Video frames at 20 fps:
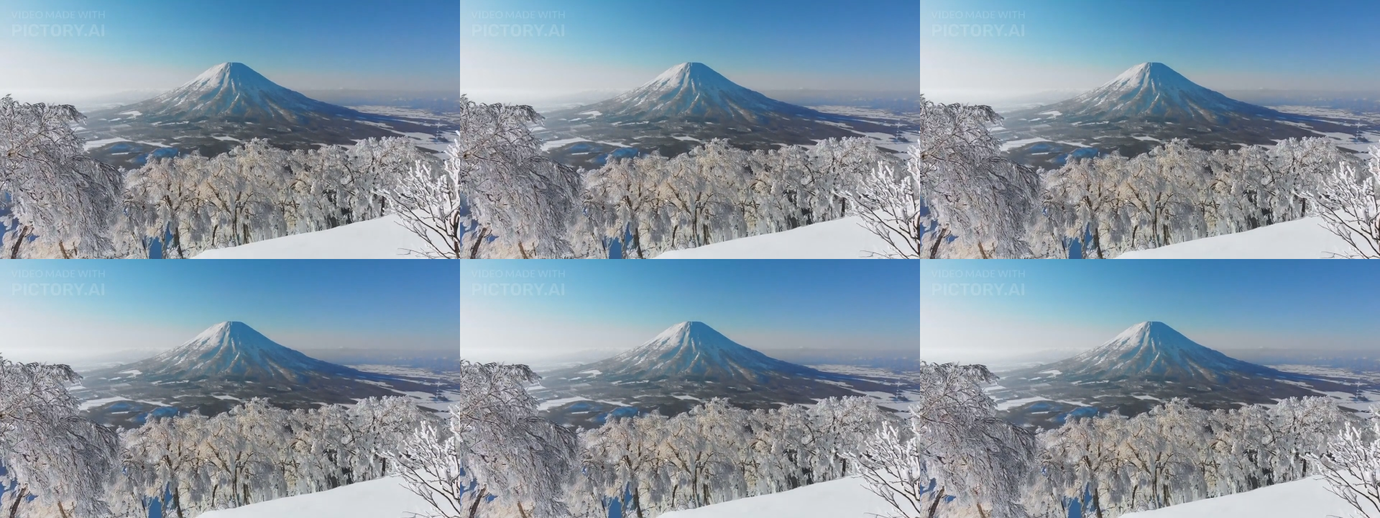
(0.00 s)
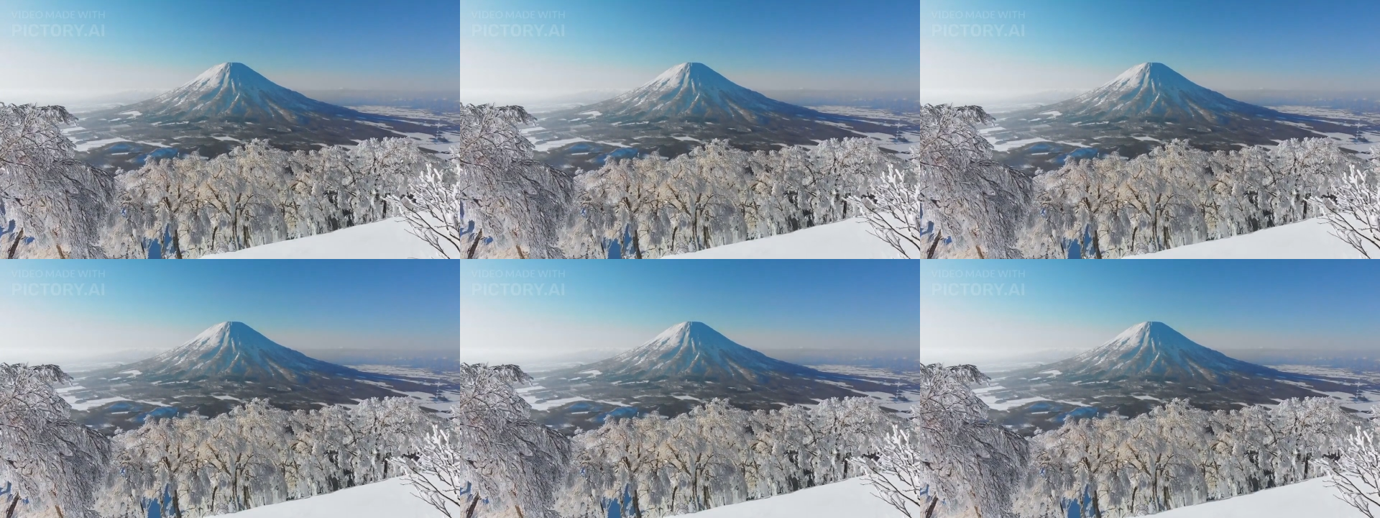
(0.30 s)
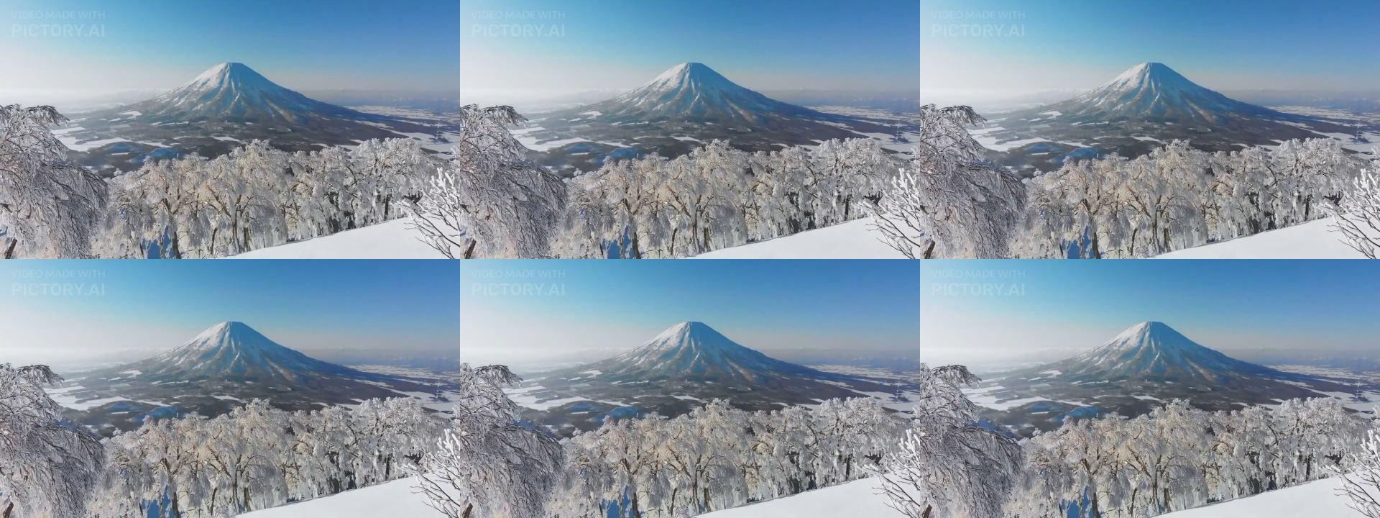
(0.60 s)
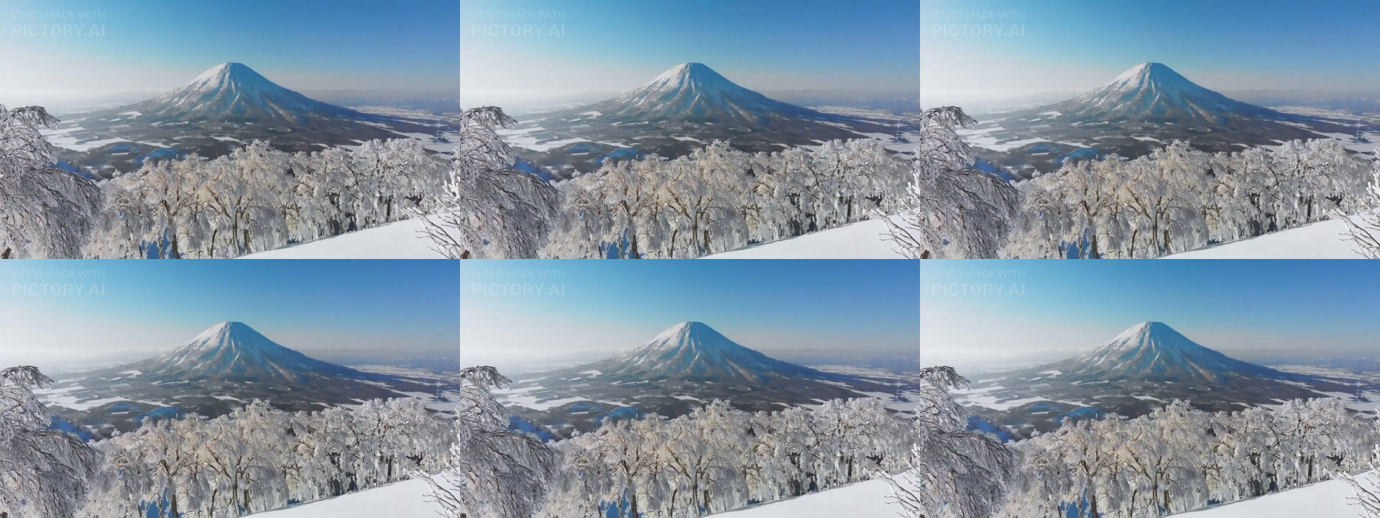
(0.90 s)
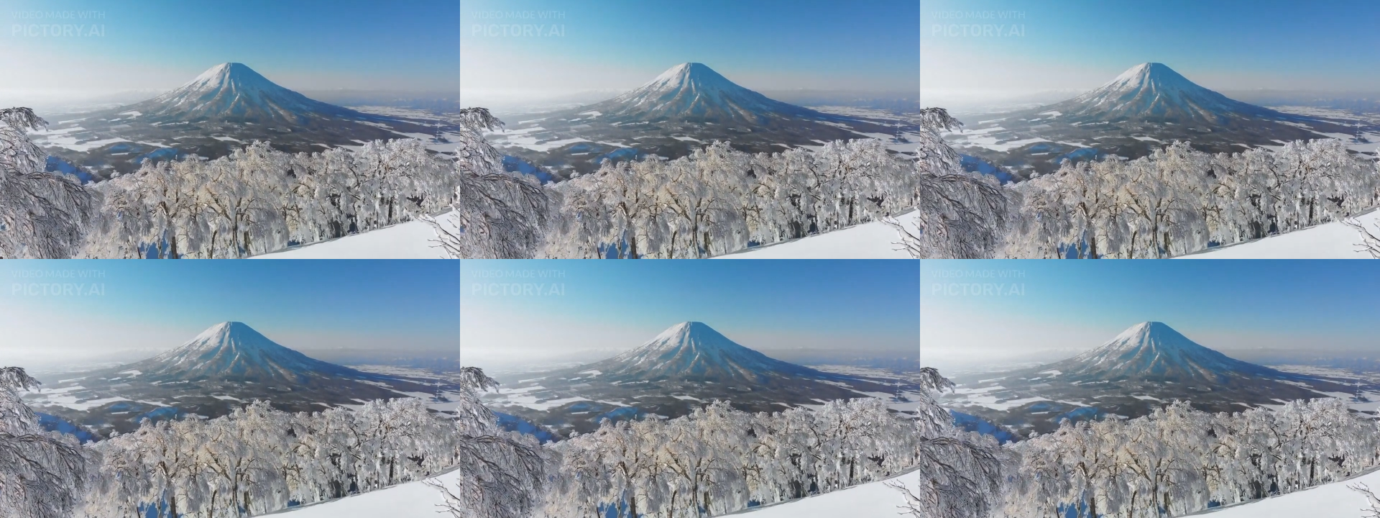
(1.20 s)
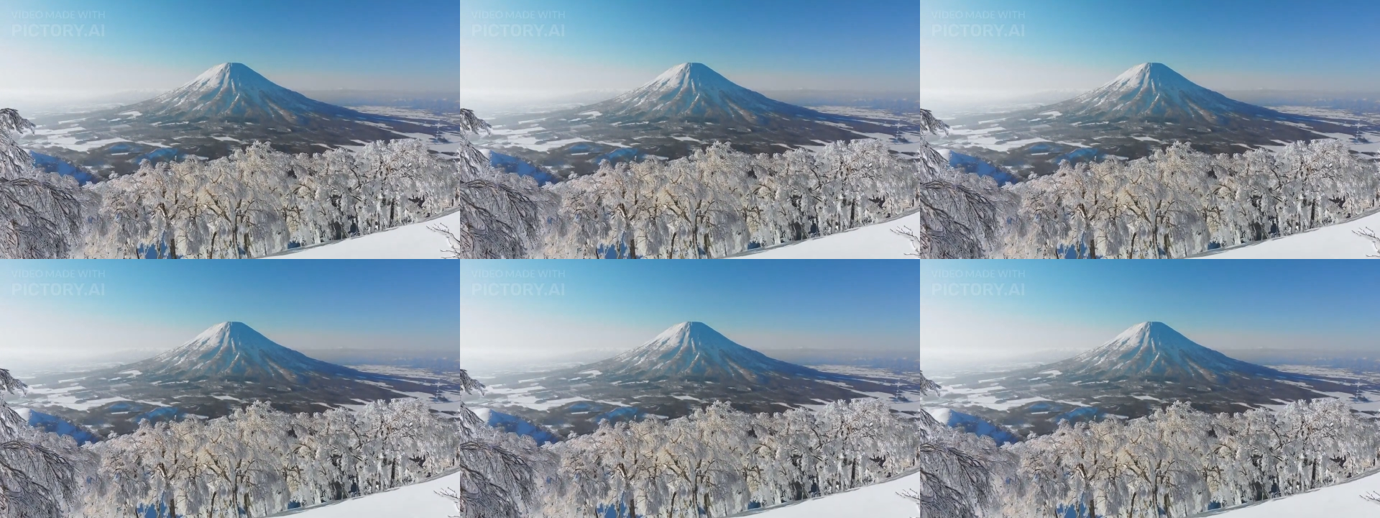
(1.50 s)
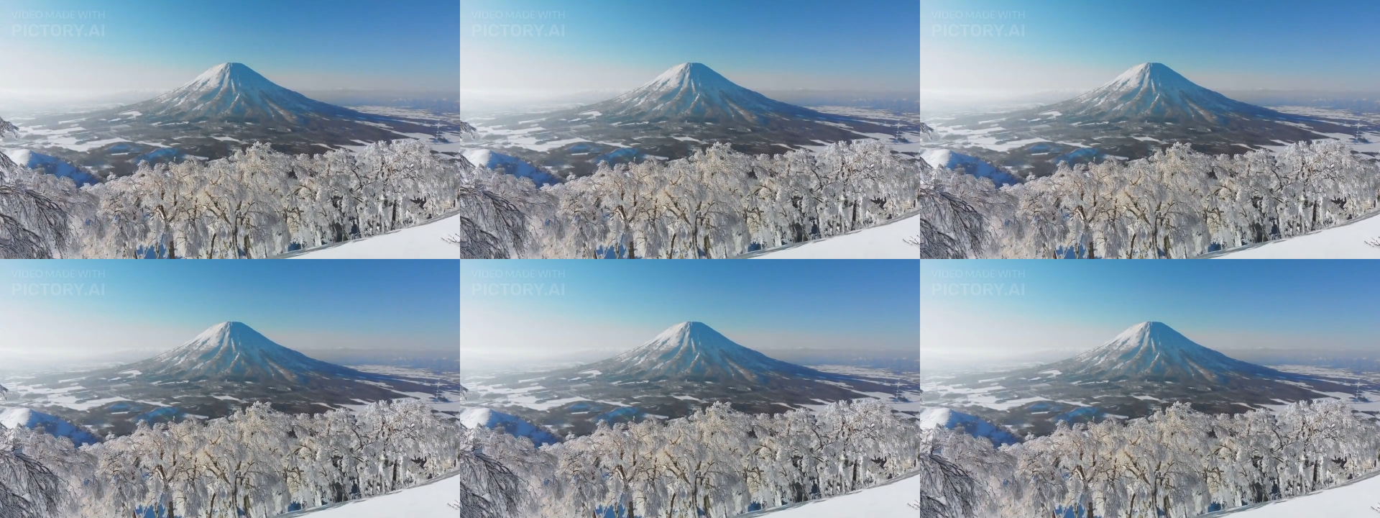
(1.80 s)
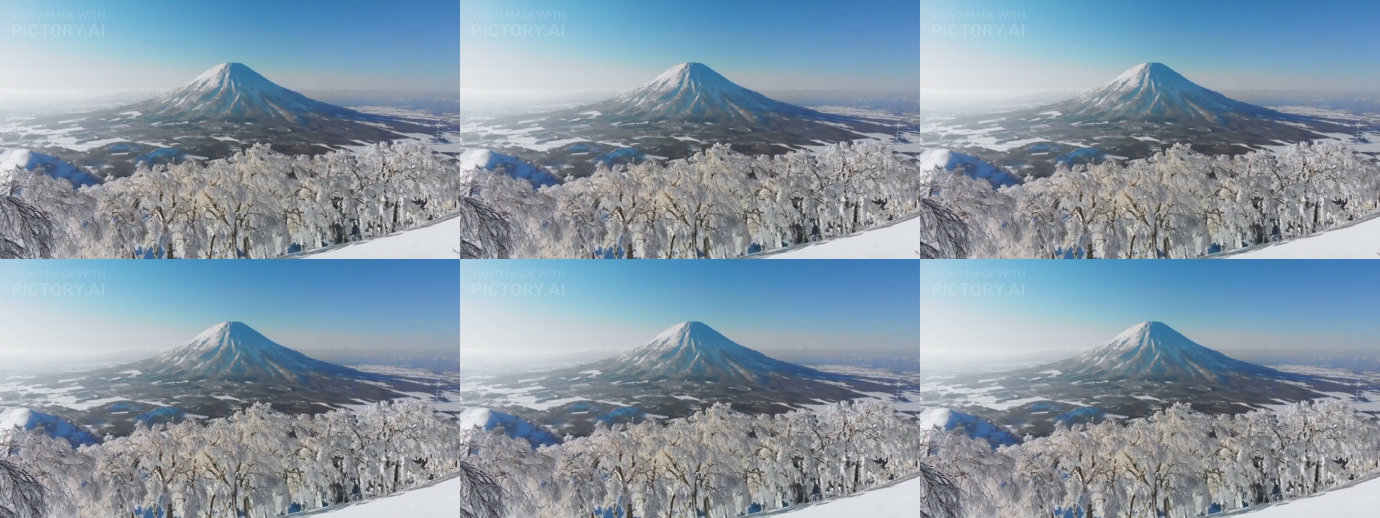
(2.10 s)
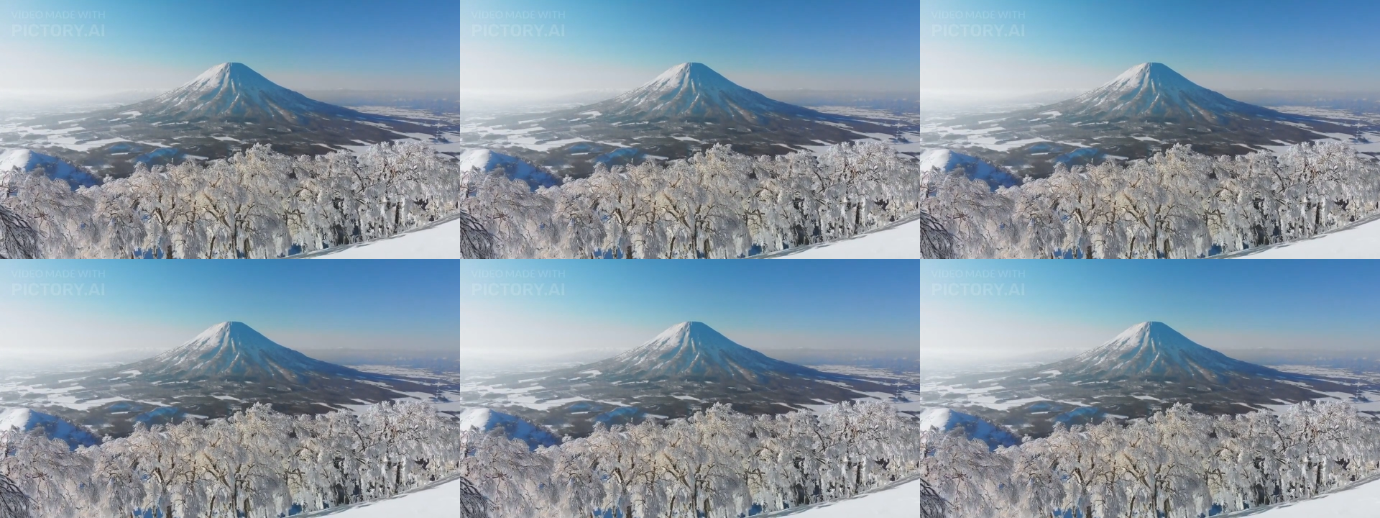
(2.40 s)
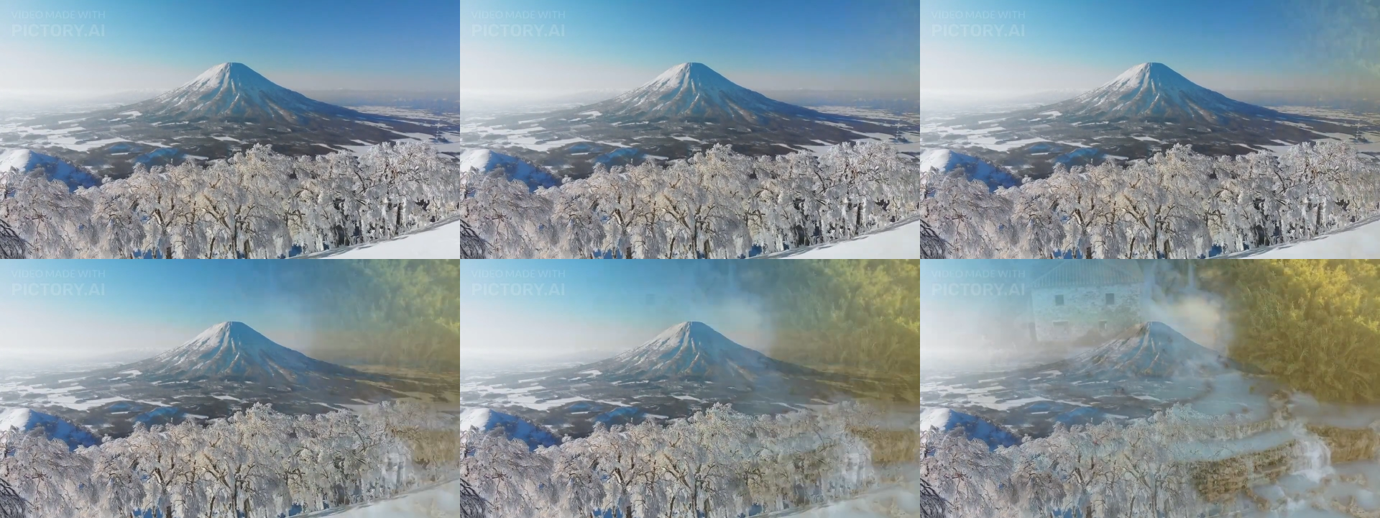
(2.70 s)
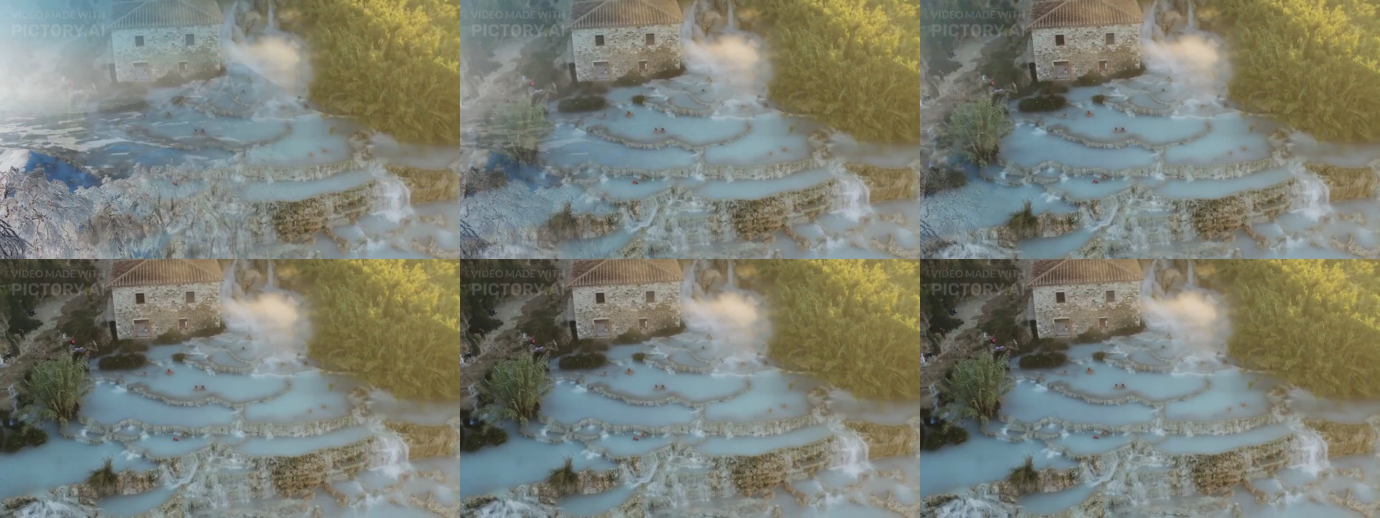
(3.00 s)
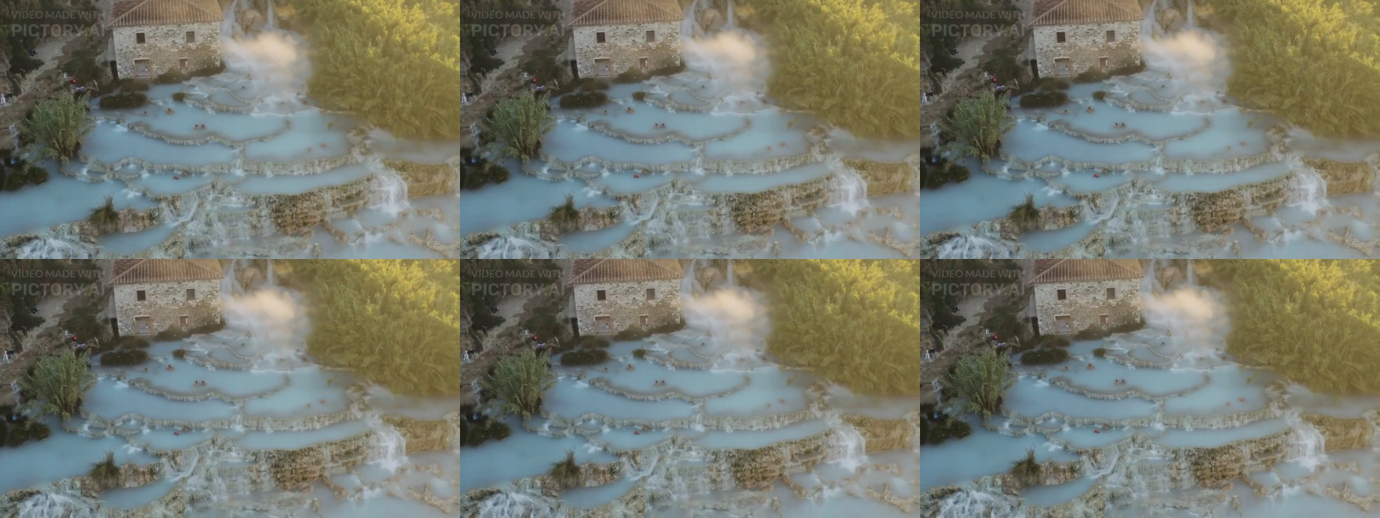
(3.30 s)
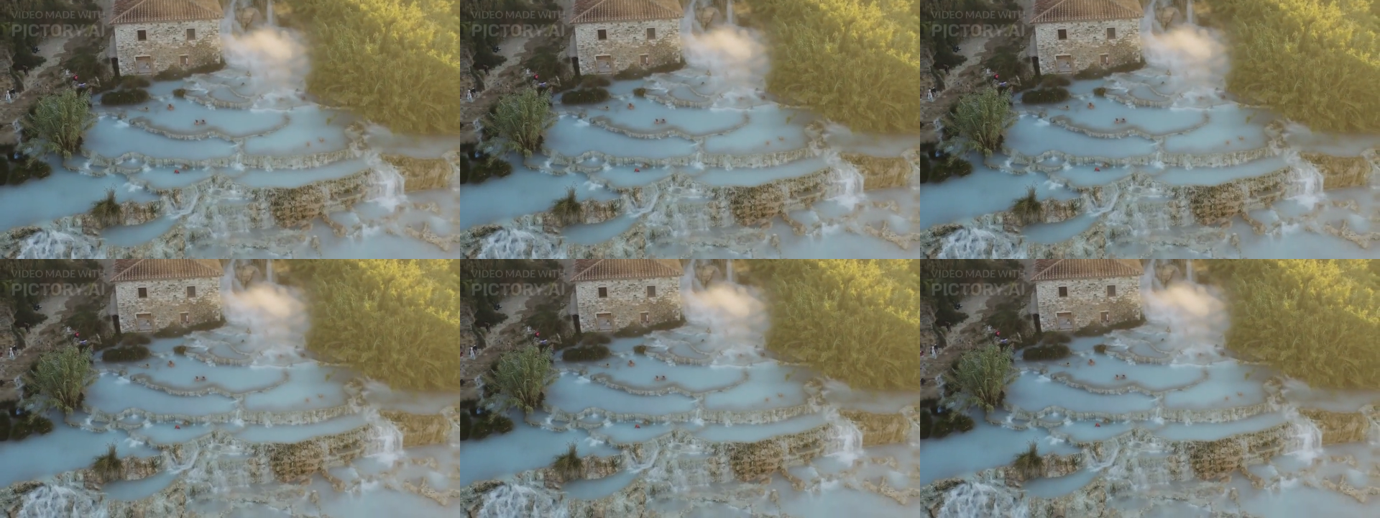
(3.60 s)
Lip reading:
Nobody's mouth can be seen.